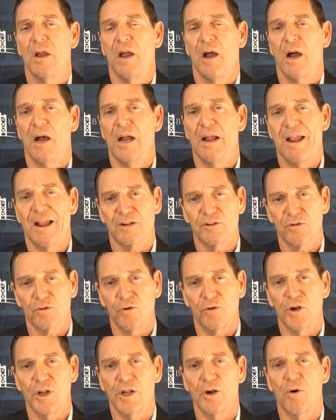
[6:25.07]

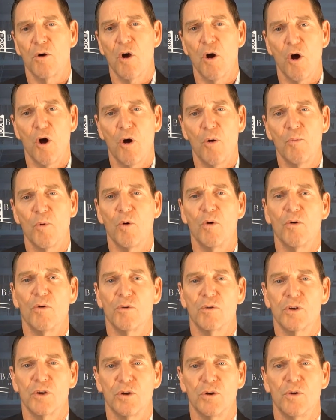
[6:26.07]
excluding your home,
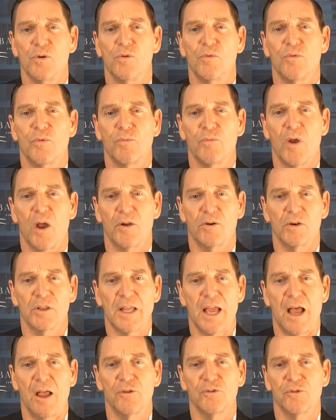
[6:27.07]
or
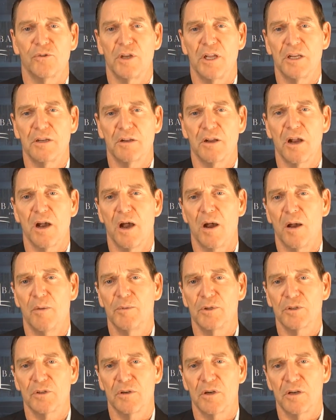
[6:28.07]
$200,000
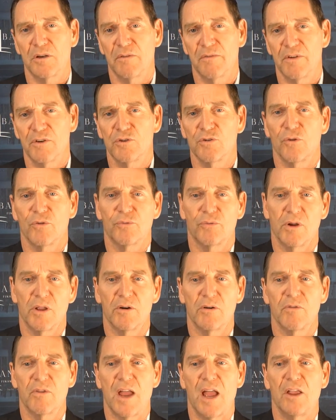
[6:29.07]
income as an individual,
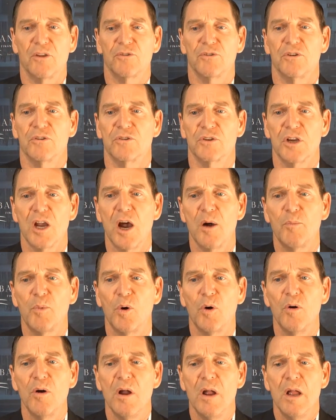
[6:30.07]
$300,000 as a
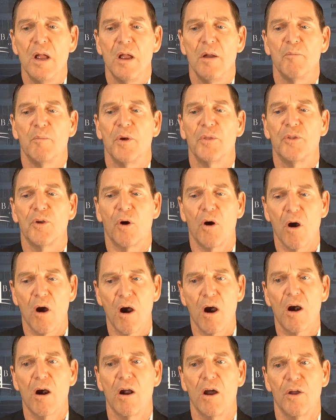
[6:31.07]
couple. But there
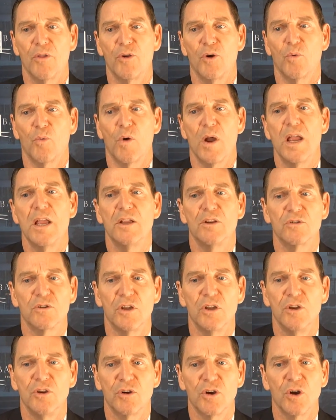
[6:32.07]
are other ways
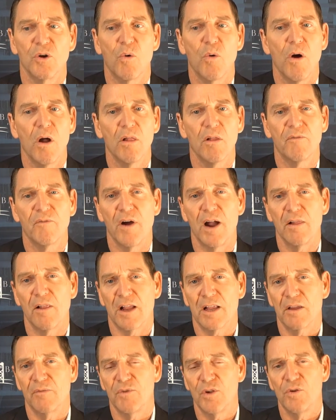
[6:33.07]
that you can qualify.
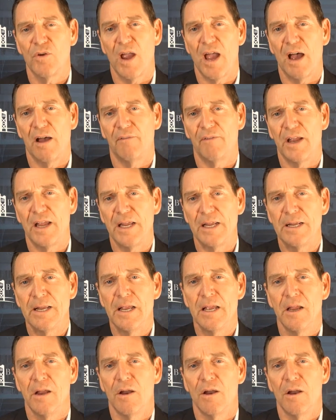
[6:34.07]
Like if you have a